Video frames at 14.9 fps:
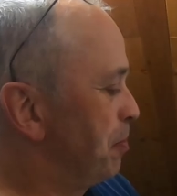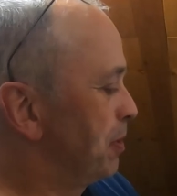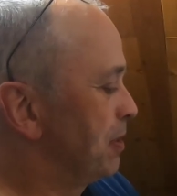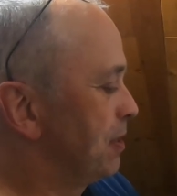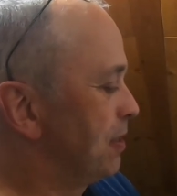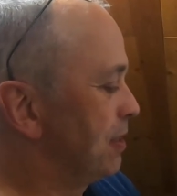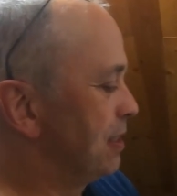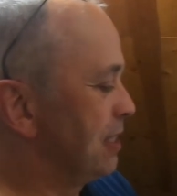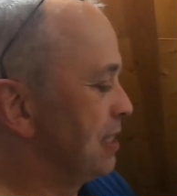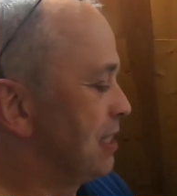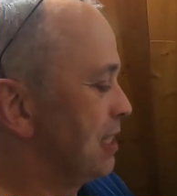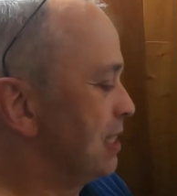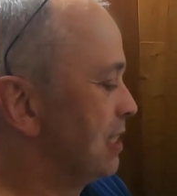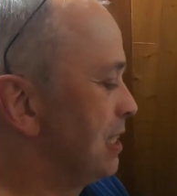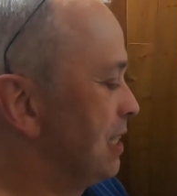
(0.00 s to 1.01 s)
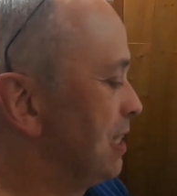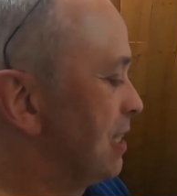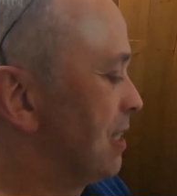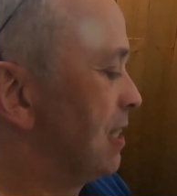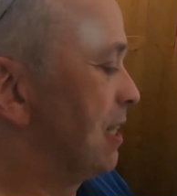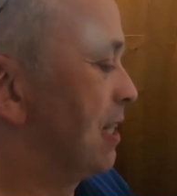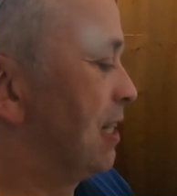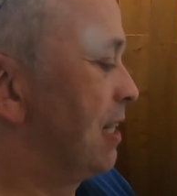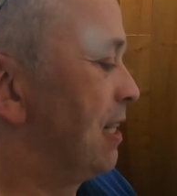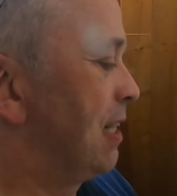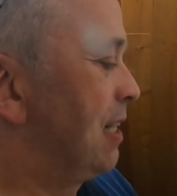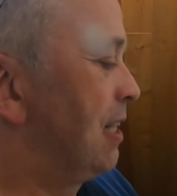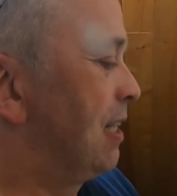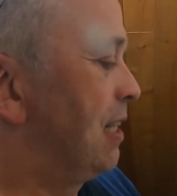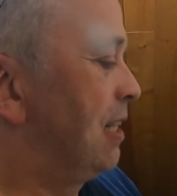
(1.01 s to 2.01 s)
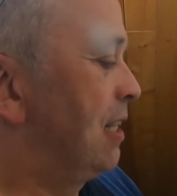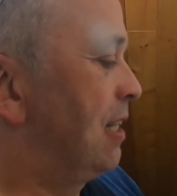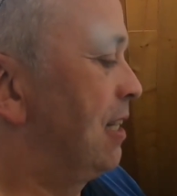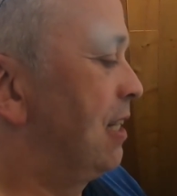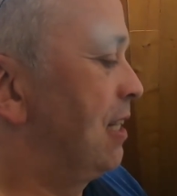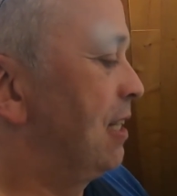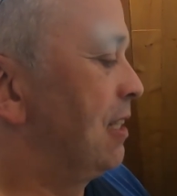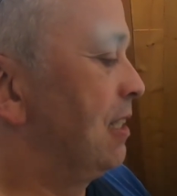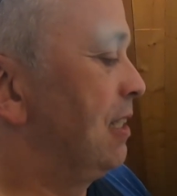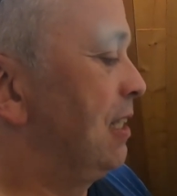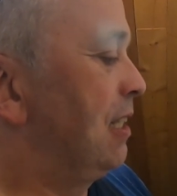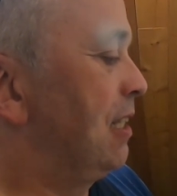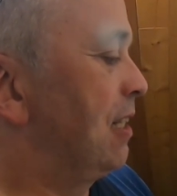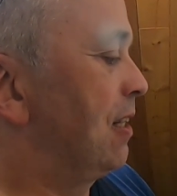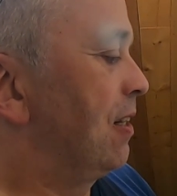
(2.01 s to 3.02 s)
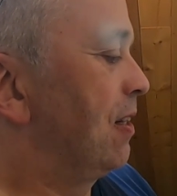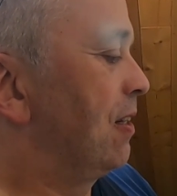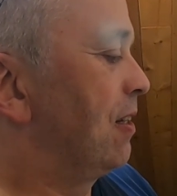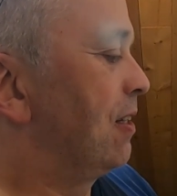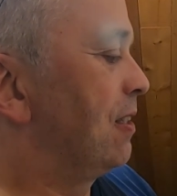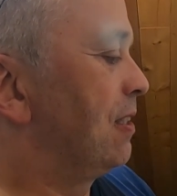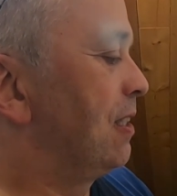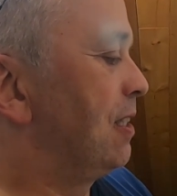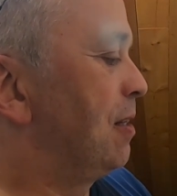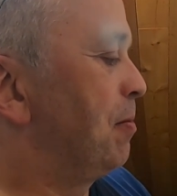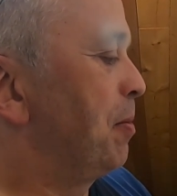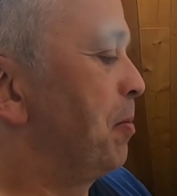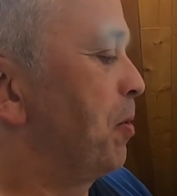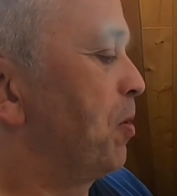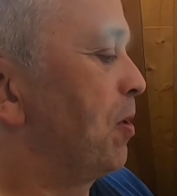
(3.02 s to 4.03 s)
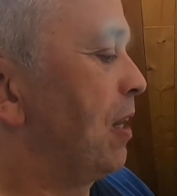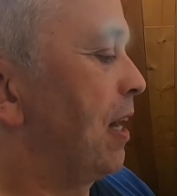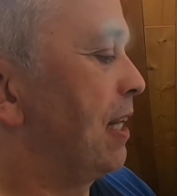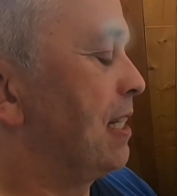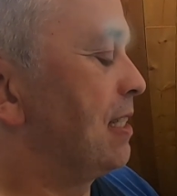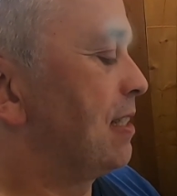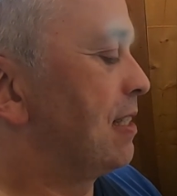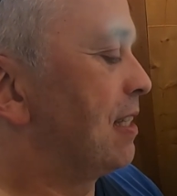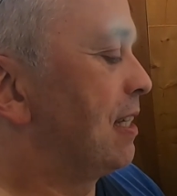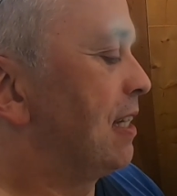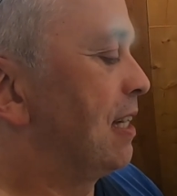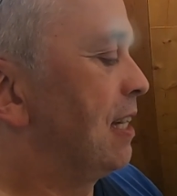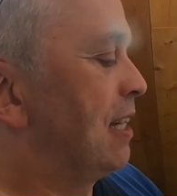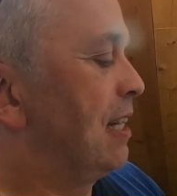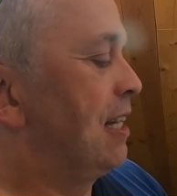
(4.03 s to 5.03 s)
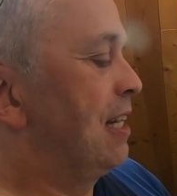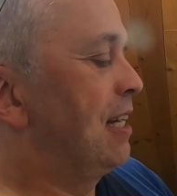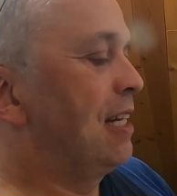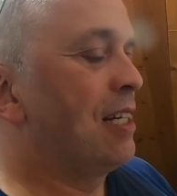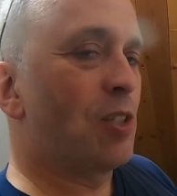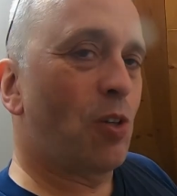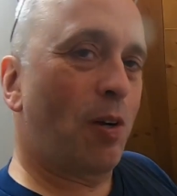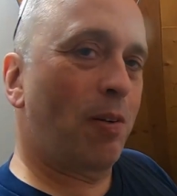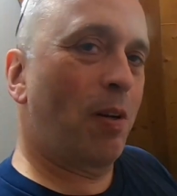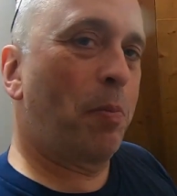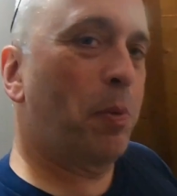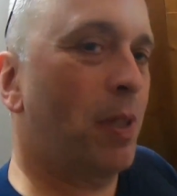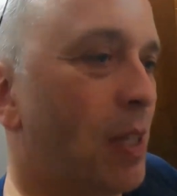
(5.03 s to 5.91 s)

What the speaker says: But this is here, the dimmable lights. So I'm gonna put